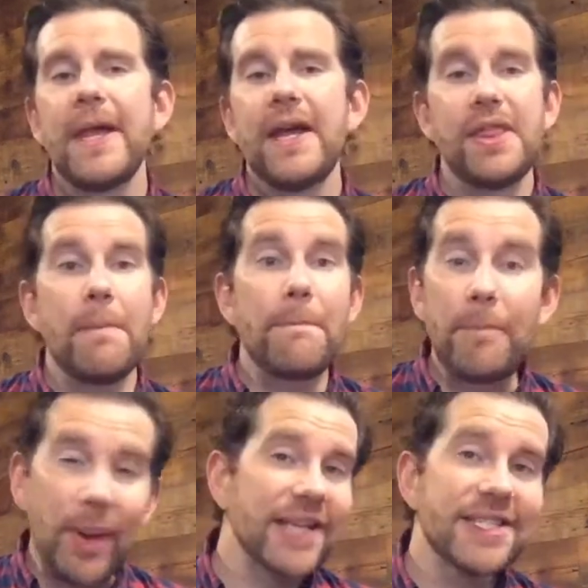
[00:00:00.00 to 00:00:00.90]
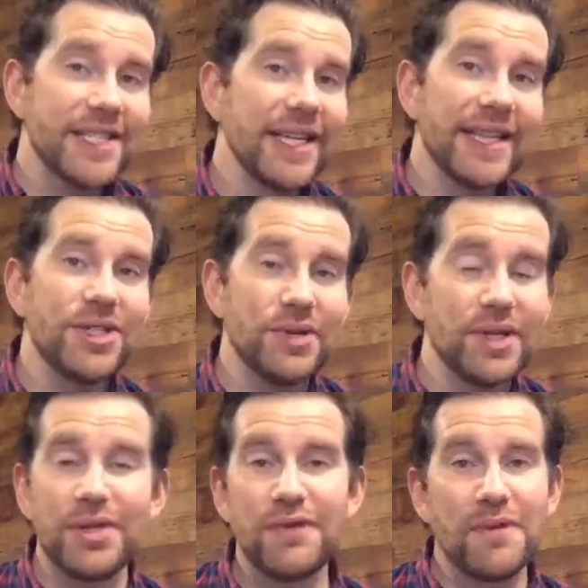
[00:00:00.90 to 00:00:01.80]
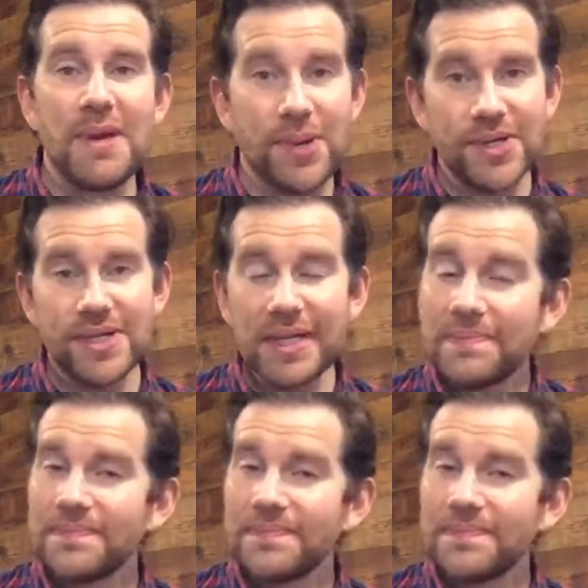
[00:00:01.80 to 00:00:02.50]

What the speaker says: The best thing that you could do for me personally